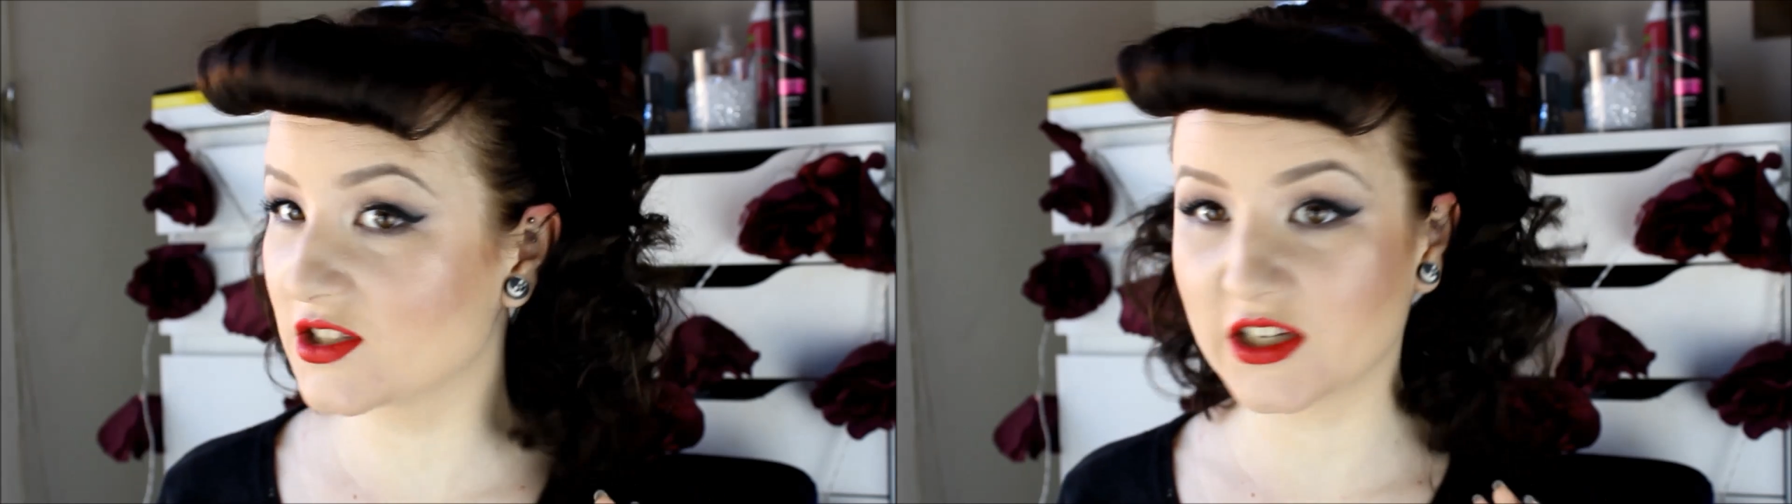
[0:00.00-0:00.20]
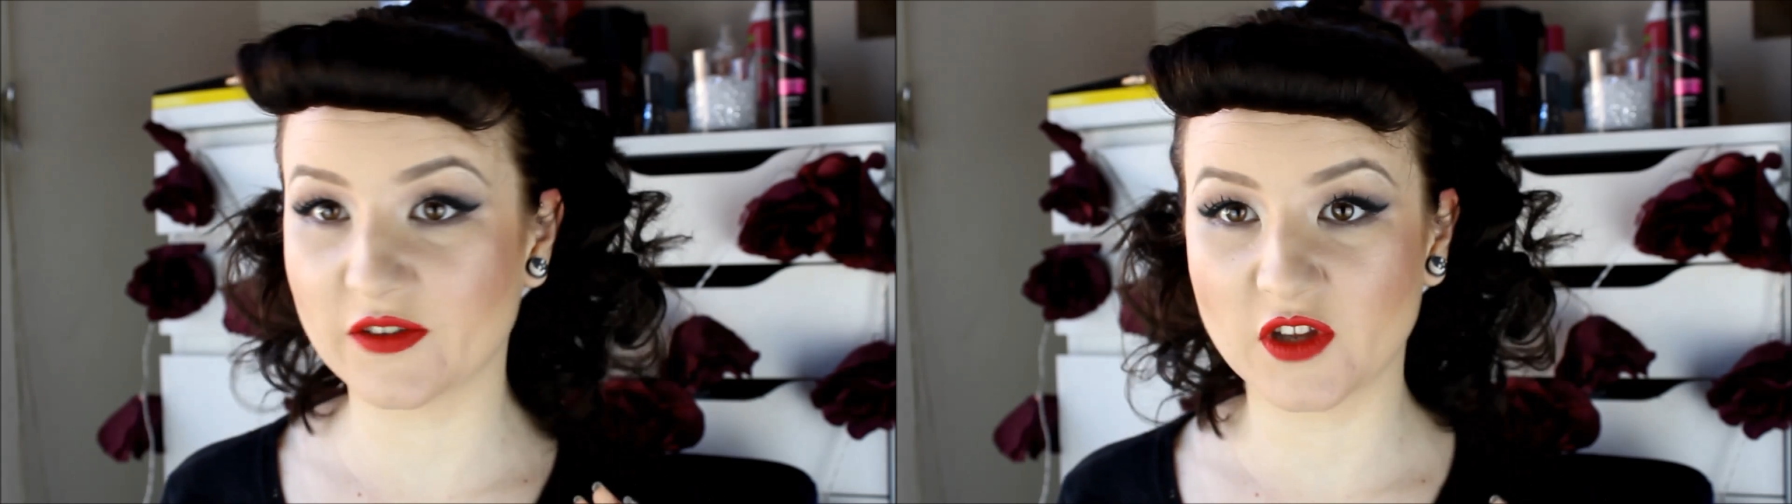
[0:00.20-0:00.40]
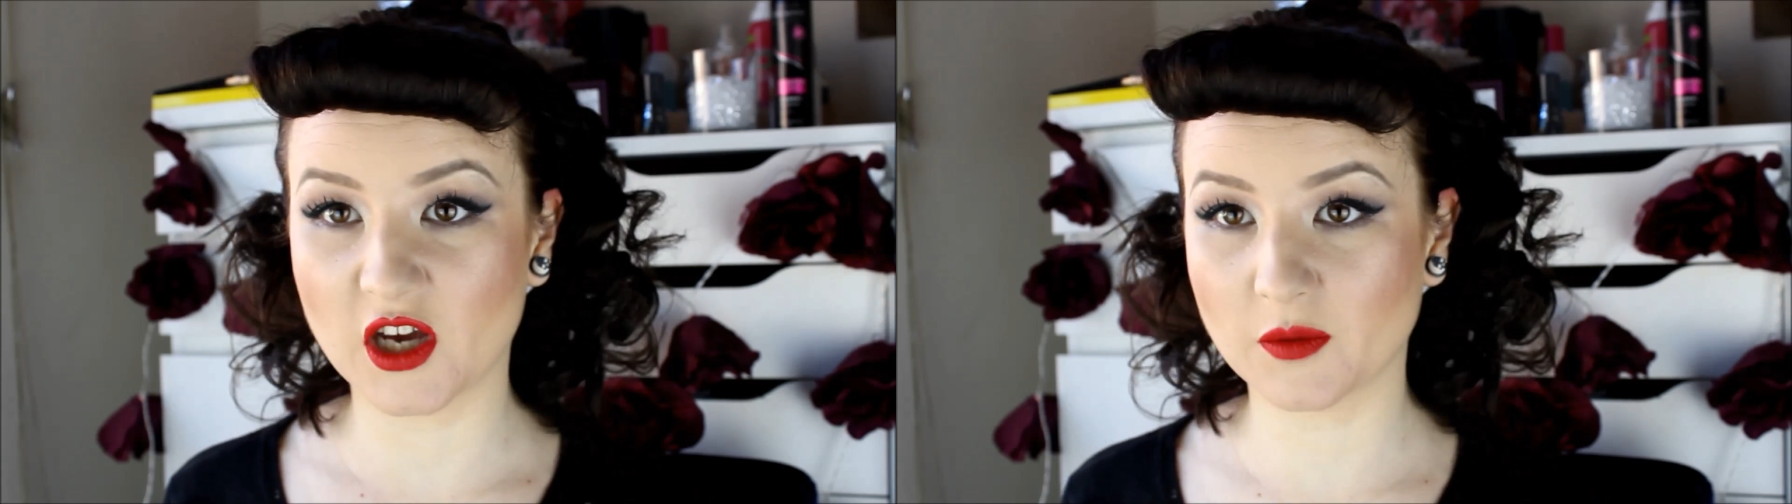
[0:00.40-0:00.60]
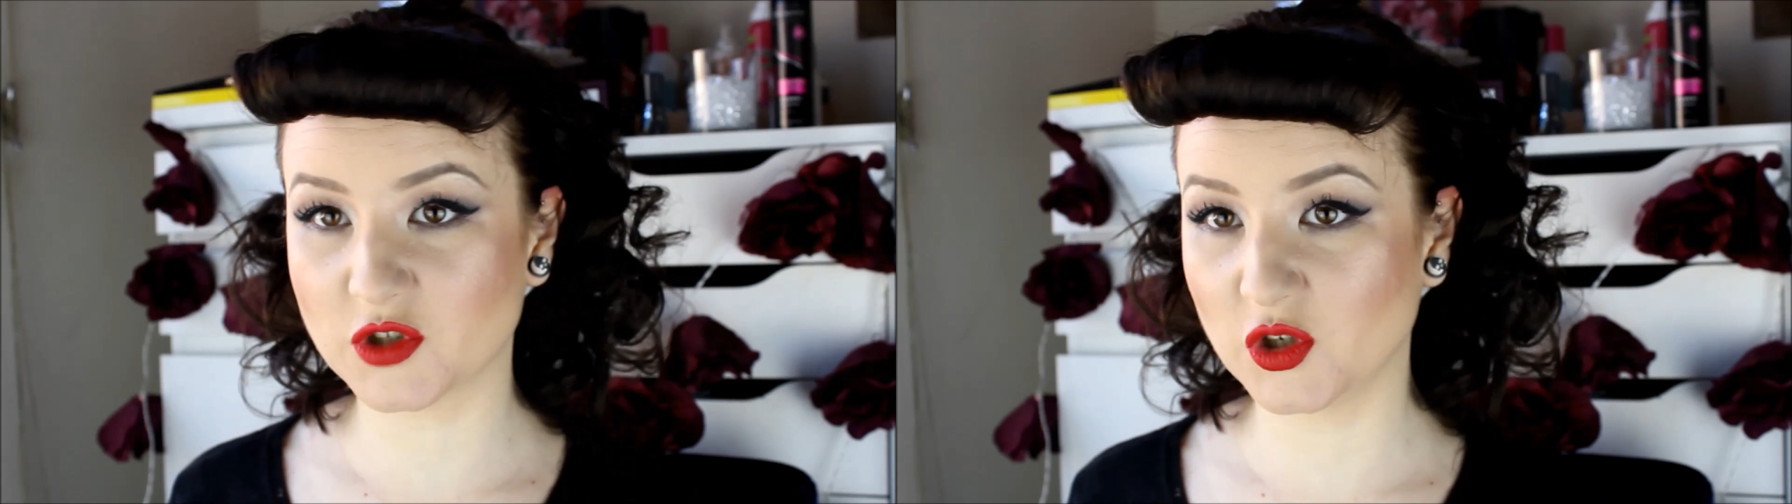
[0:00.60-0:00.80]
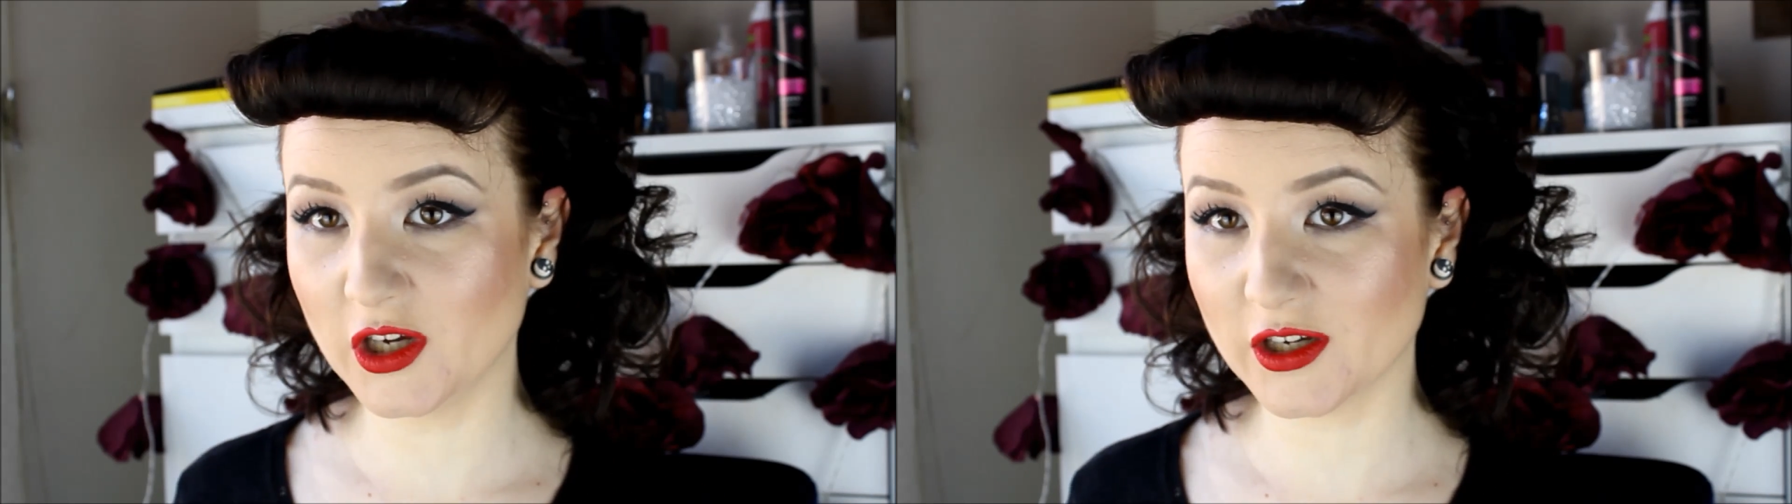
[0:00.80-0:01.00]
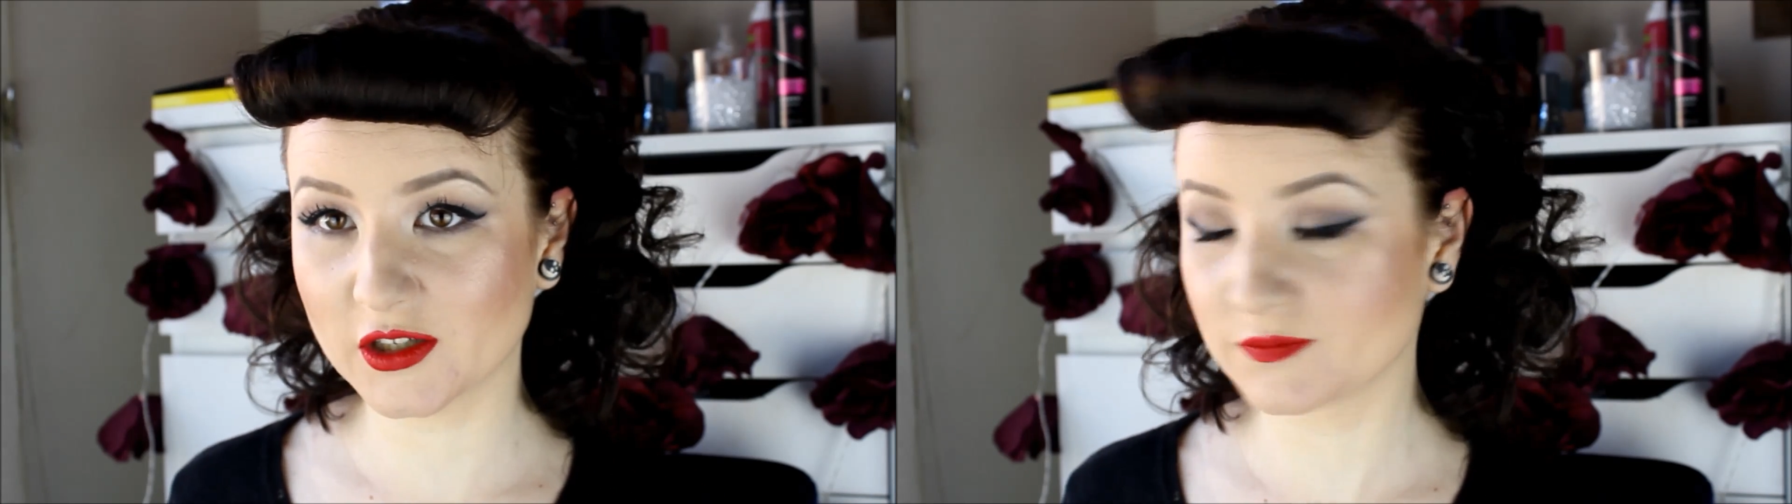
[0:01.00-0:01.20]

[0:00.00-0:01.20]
to give the updo look.